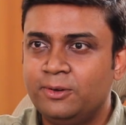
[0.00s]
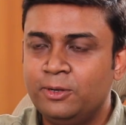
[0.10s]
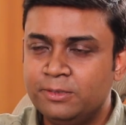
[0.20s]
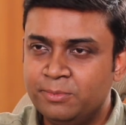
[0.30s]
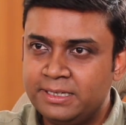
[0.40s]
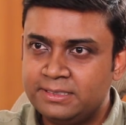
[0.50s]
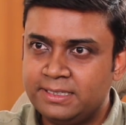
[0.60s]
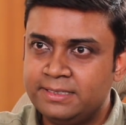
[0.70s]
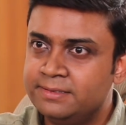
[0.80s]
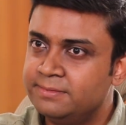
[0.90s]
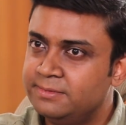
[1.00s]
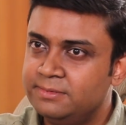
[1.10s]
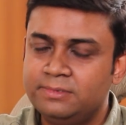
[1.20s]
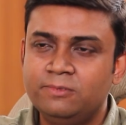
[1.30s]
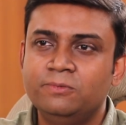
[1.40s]
all the best, and
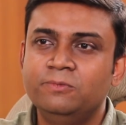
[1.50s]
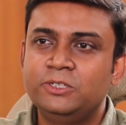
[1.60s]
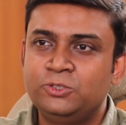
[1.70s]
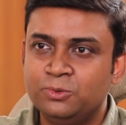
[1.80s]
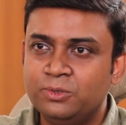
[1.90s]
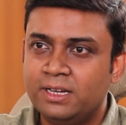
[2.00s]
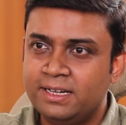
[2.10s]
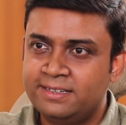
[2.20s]
wish you luck.